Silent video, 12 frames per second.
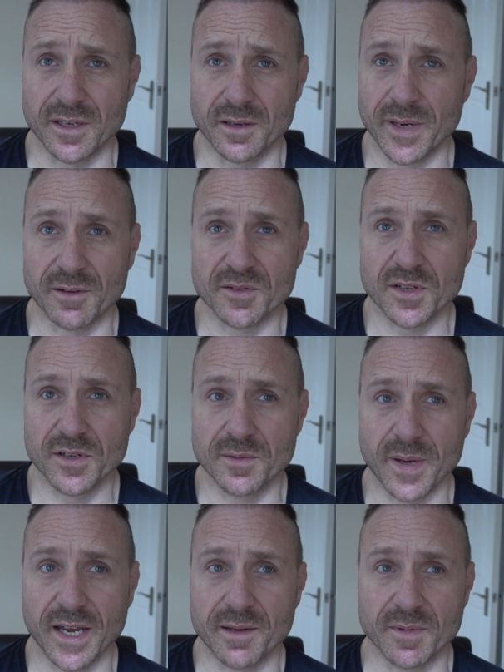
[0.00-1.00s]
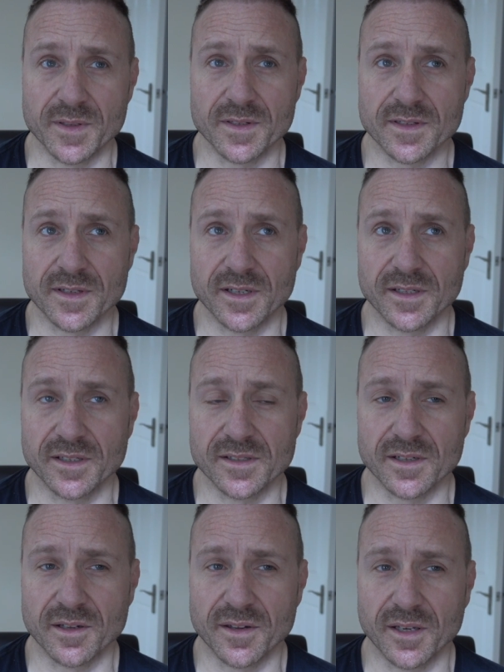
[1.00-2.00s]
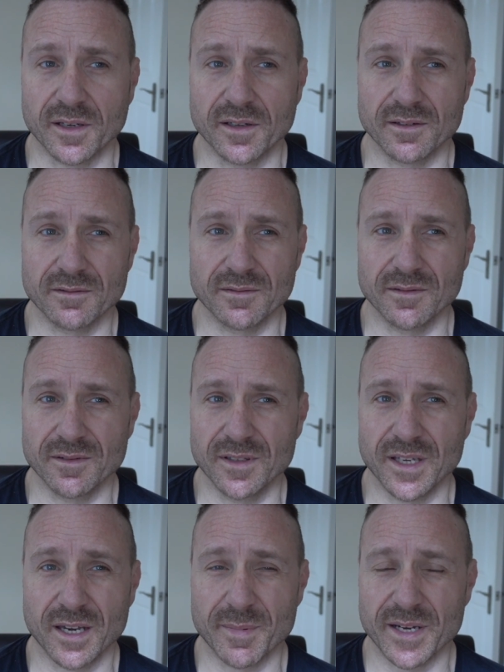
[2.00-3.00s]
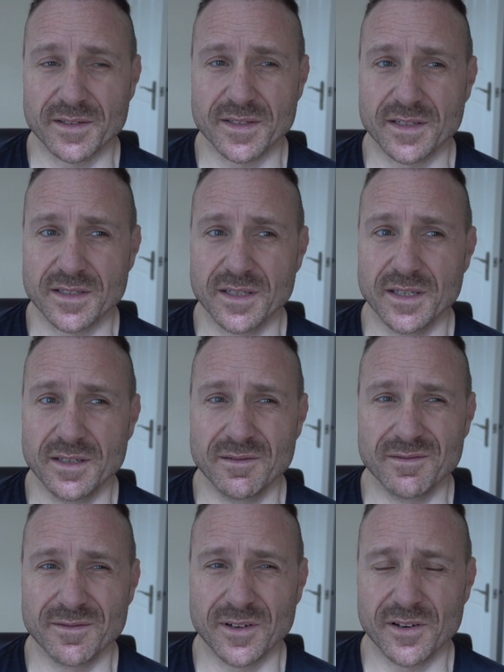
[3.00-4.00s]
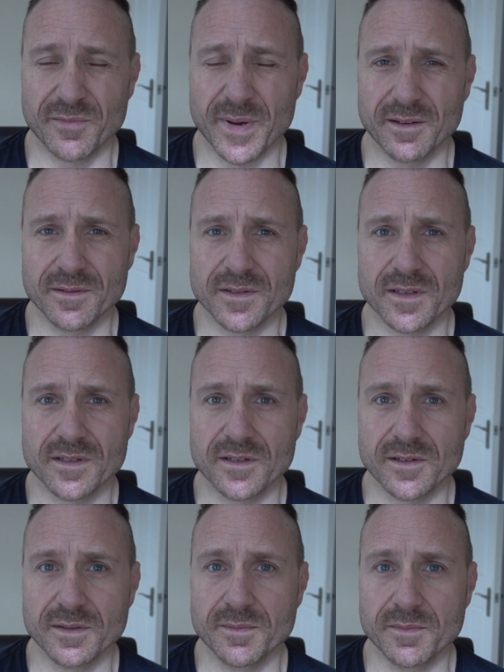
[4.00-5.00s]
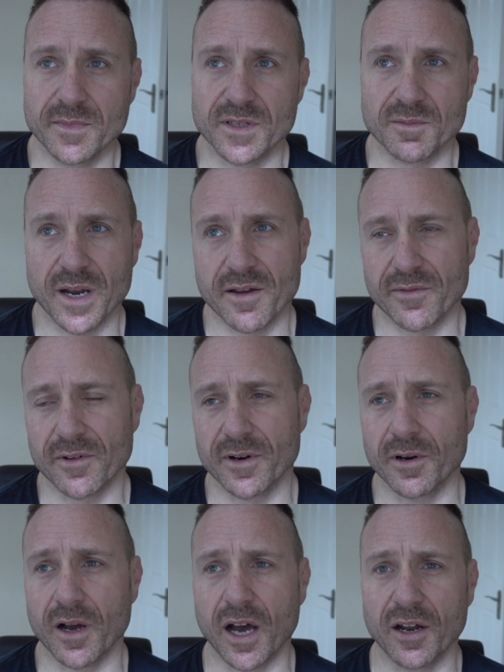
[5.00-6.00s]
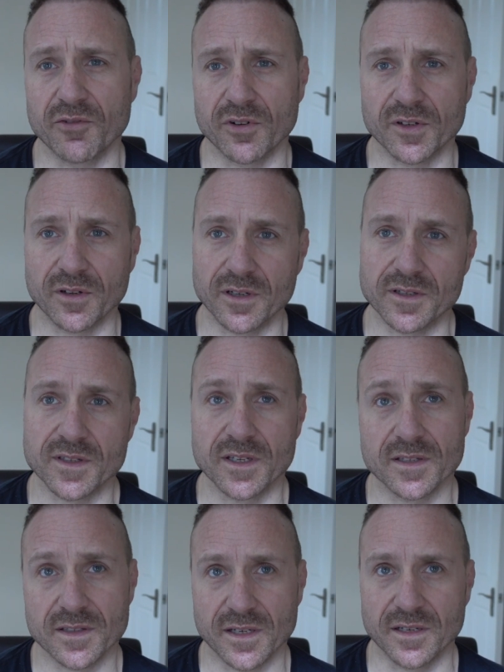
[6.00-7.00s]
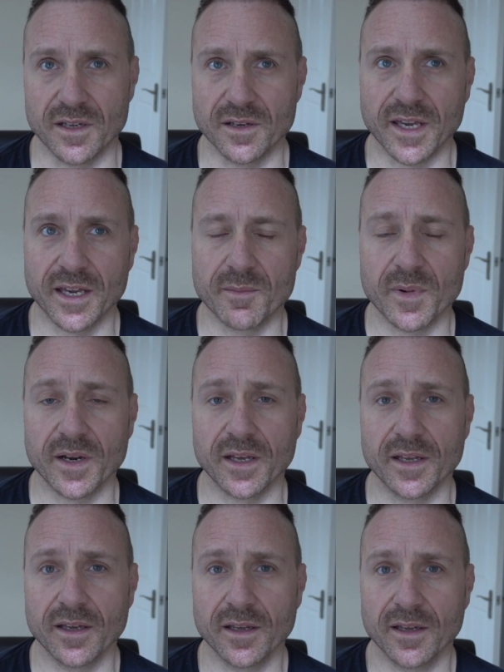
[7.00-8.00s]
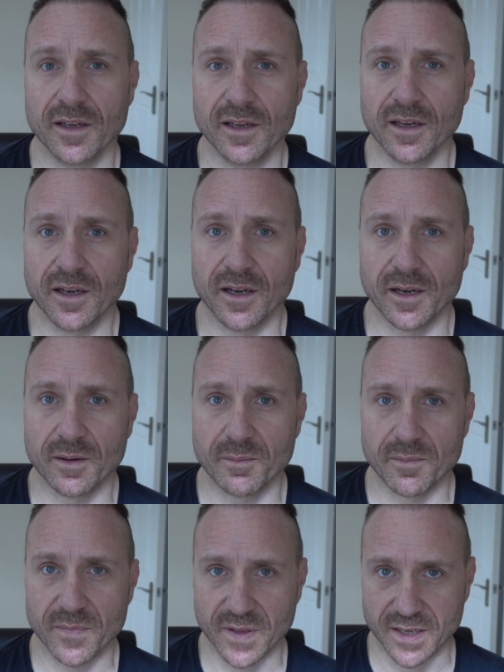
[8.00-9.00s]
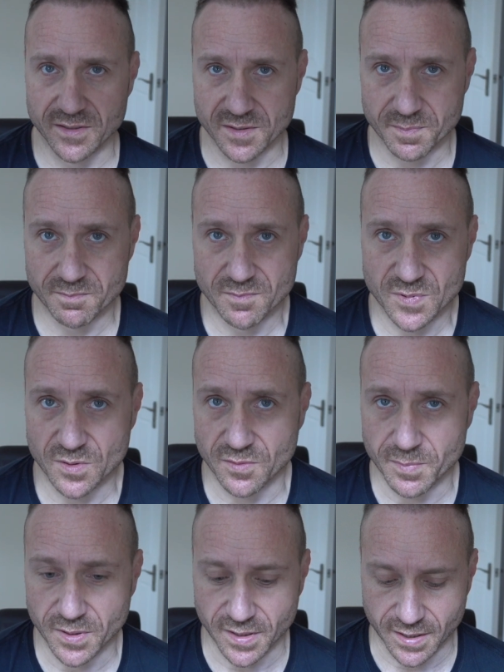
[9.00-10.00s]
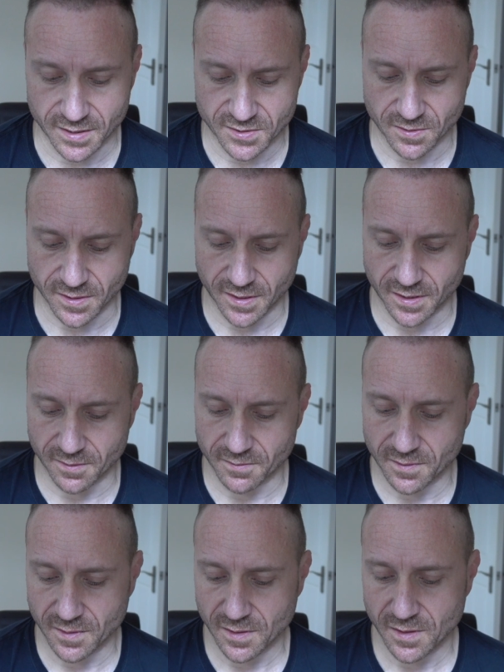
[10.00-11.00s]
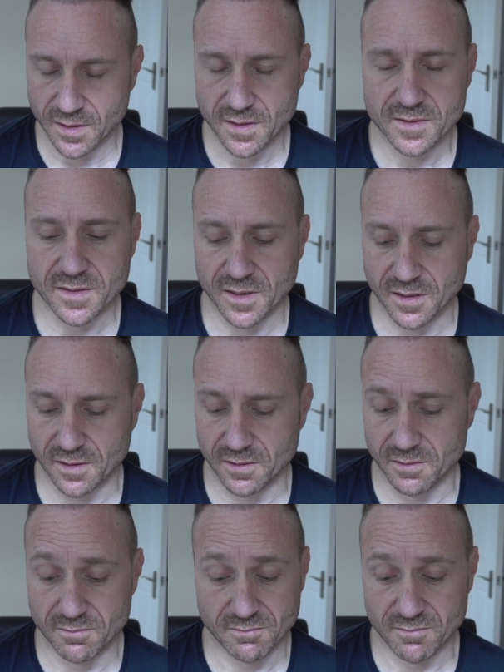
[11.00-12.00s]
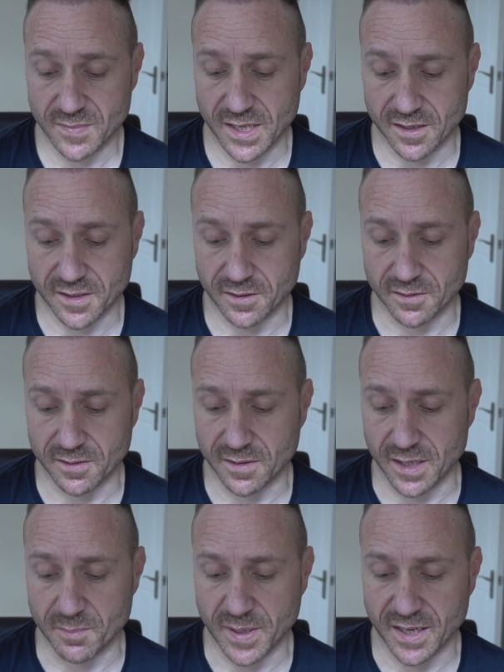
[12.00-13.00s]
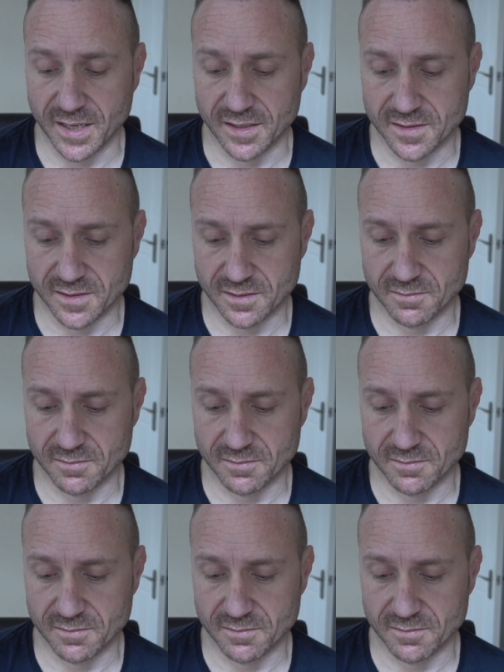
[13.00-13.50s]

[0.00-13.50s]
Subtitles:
it, about 2 payments, and I think you get about £65 a time. It's whatever $100 is in UK money. They just sort of put that into your account. So yeah, I don't get paid